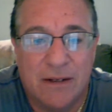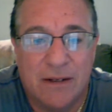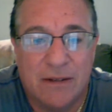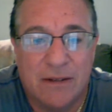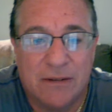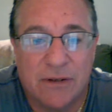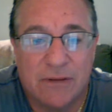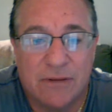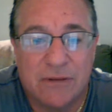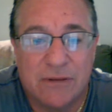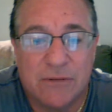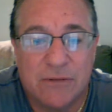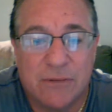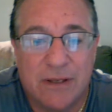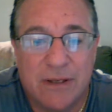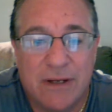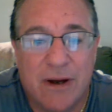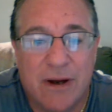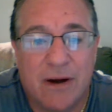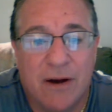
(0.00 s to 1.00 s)
So it's
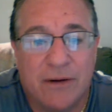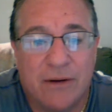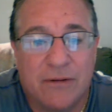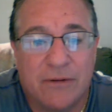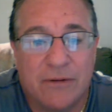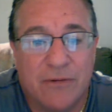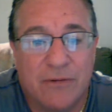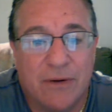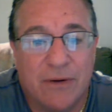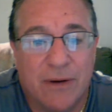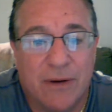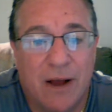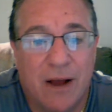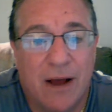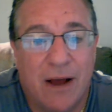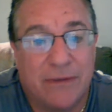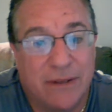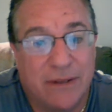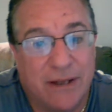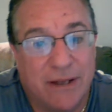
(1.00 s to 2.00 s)
really hard to figure
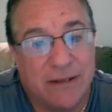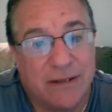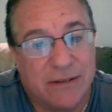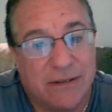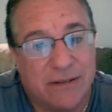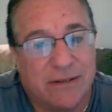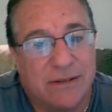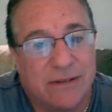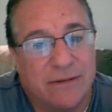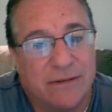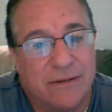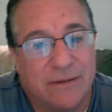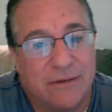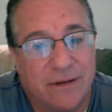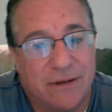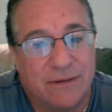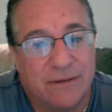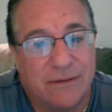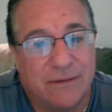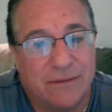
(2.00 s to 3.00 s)
out the aces and
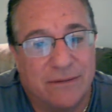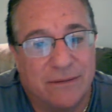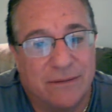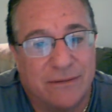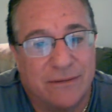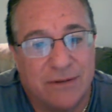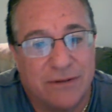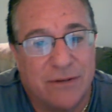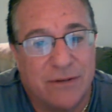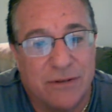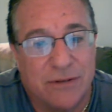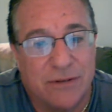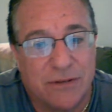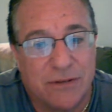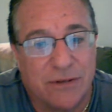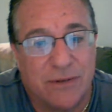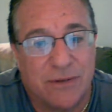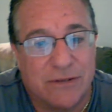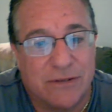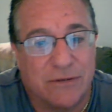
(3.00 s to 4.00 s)
the 2s, the
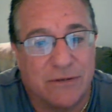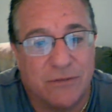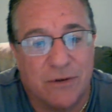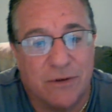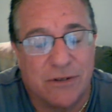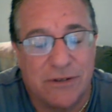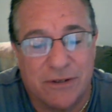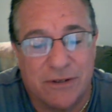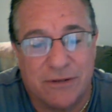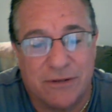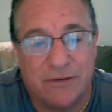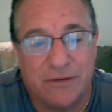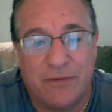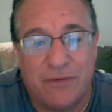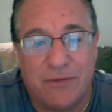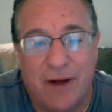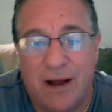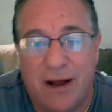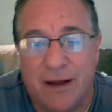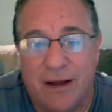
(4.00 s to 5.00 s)
3s, the 4s, and the
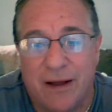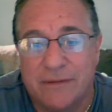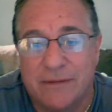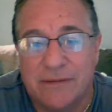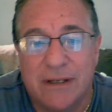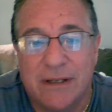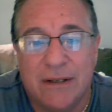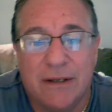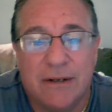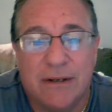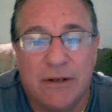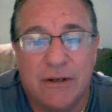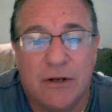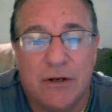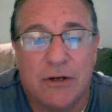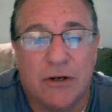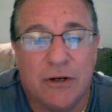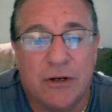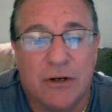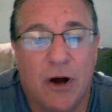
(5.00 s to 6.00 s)
5s.
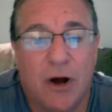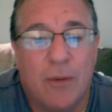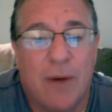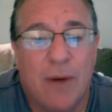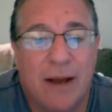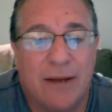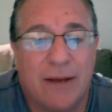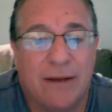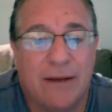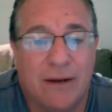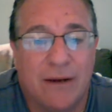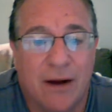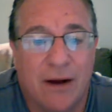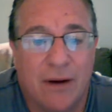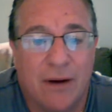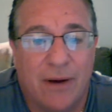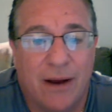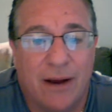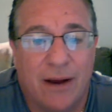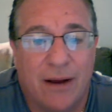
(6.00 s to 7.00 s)
You can go by
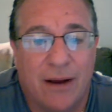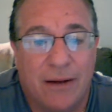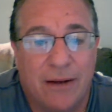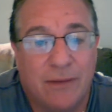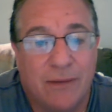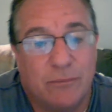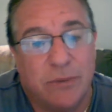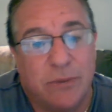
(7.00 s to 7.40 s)
ERA.